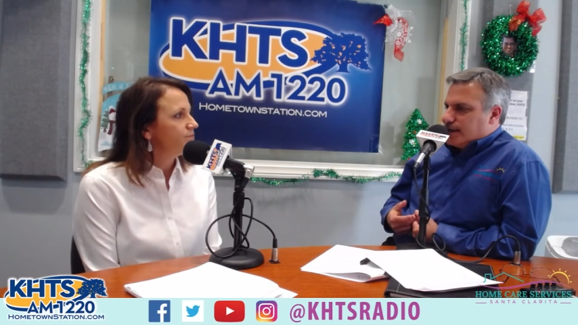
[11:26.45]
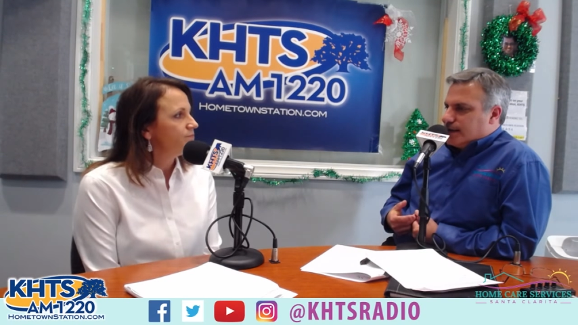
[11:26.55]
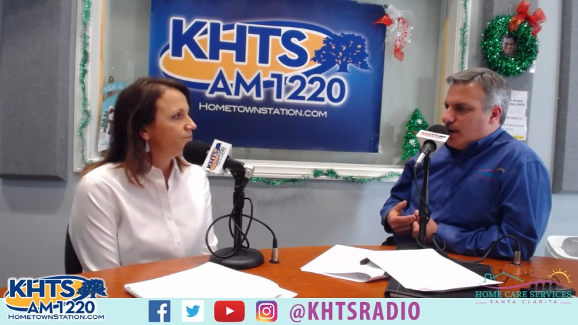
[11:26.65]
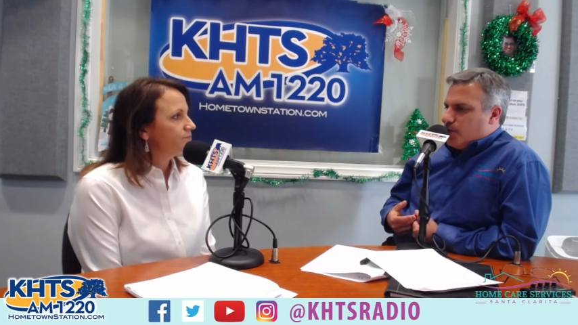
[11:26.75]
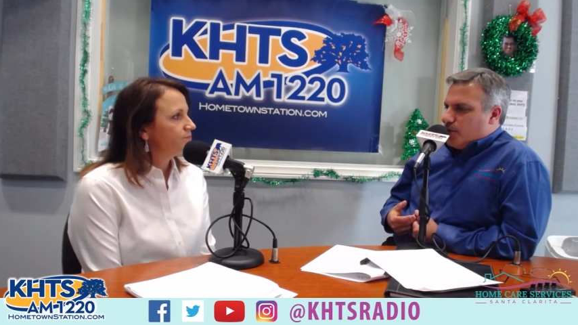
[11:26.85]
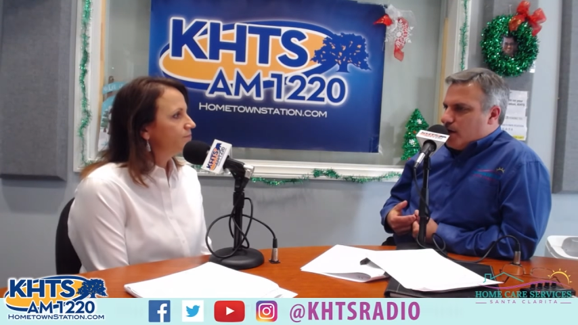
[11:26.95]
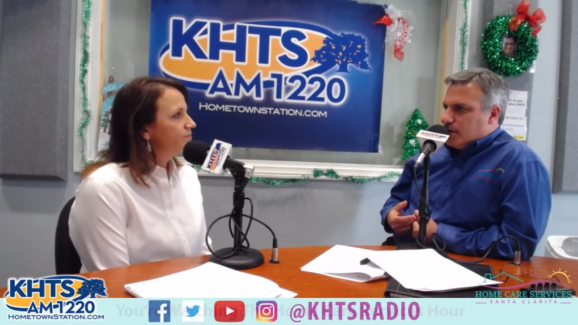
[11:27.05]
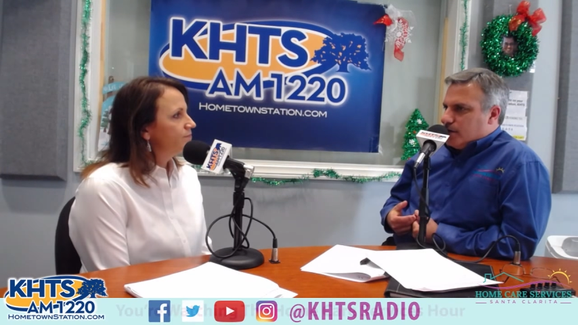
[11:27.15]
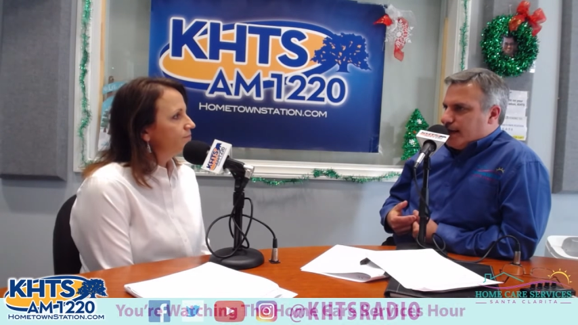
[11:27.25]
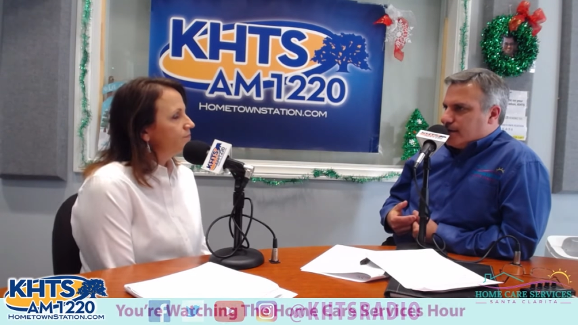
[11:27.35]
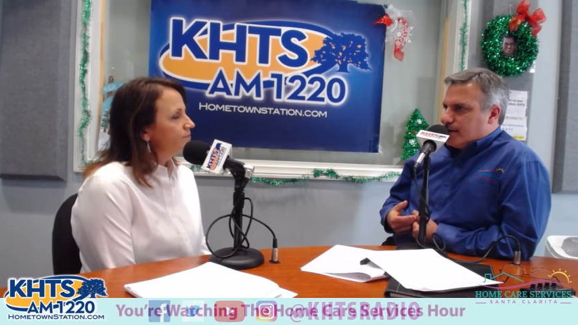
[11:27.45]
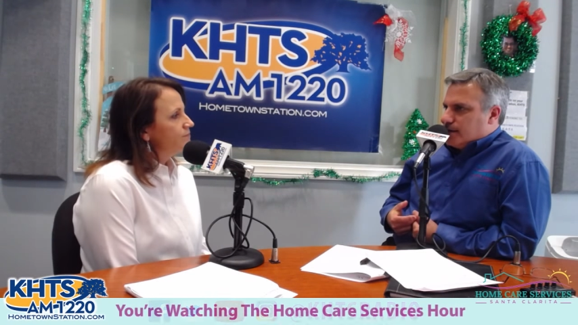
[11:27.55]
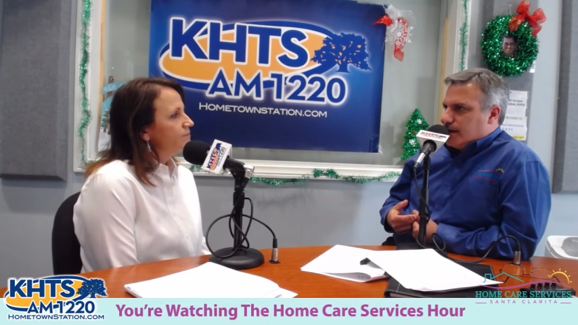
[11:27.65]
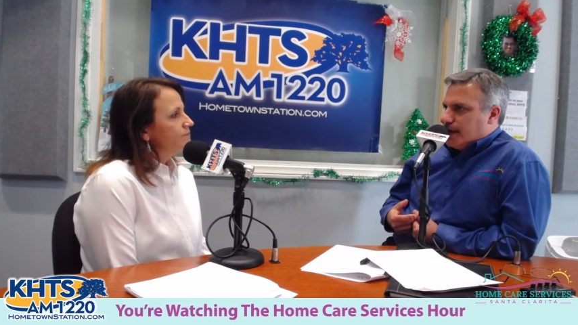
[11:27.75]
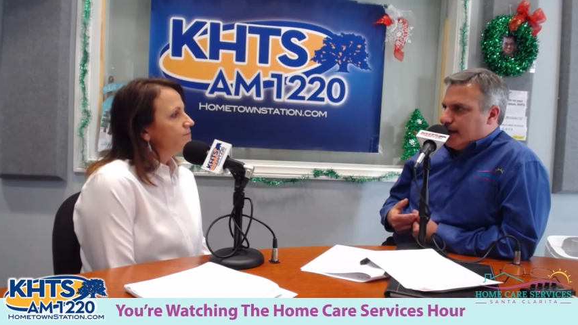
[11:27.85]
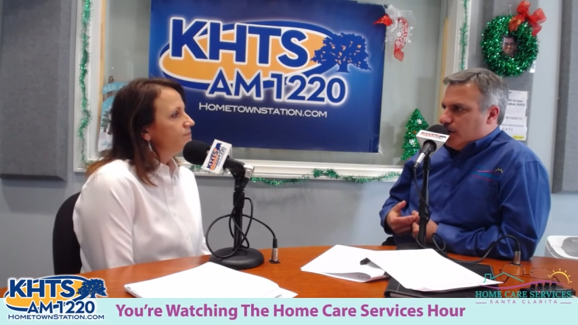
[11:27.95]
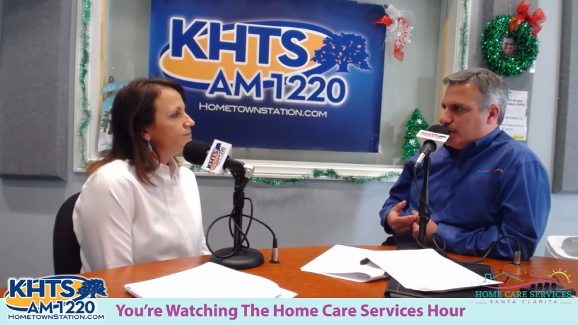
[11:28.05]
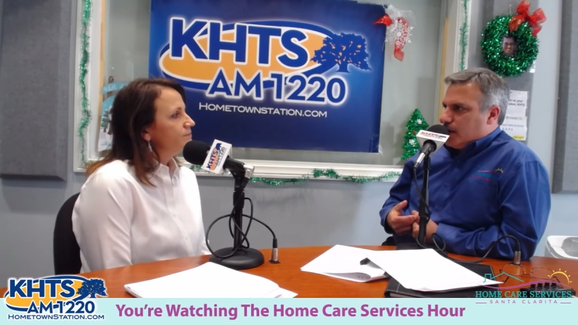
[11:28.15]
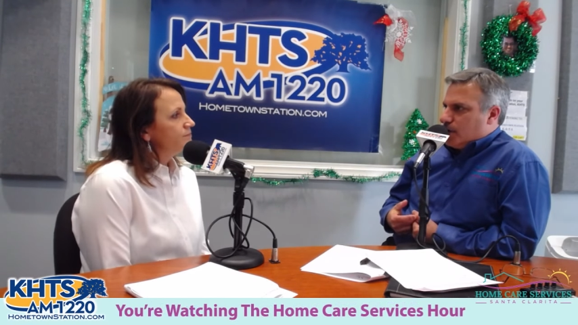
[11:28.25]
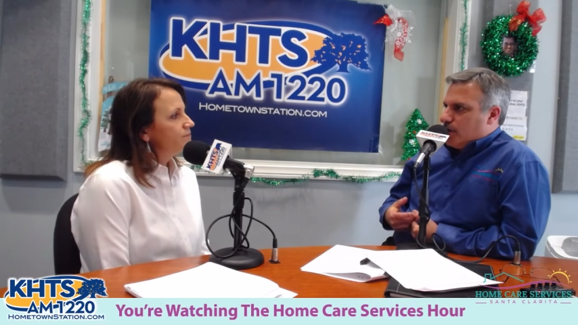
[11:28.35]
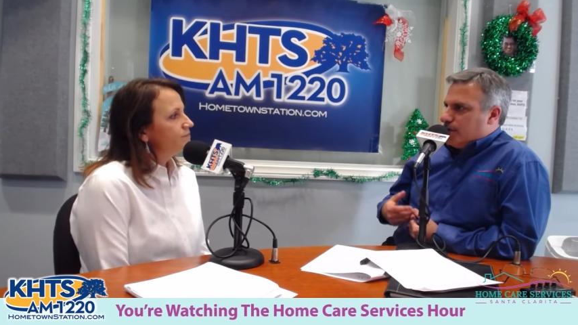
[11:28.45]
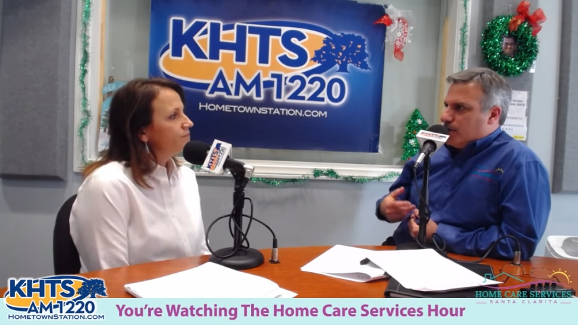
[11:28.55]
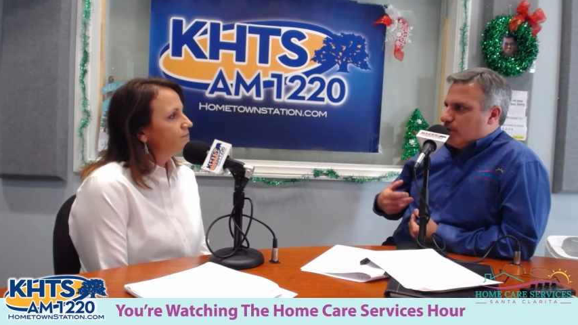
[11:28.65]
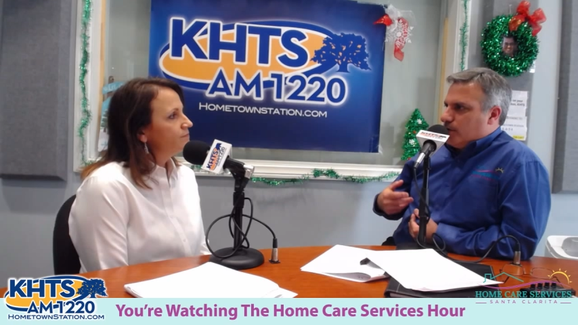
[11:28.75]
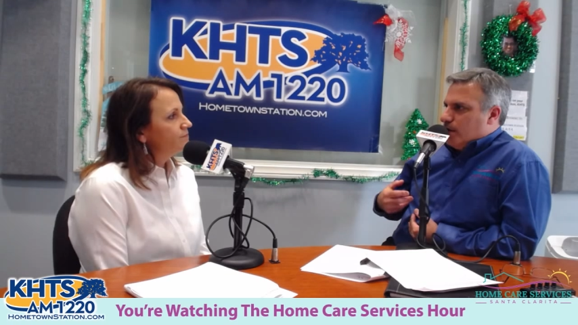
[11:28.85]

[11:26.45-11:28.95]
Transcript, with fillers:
Speaker 1: What about like things like healthcare, or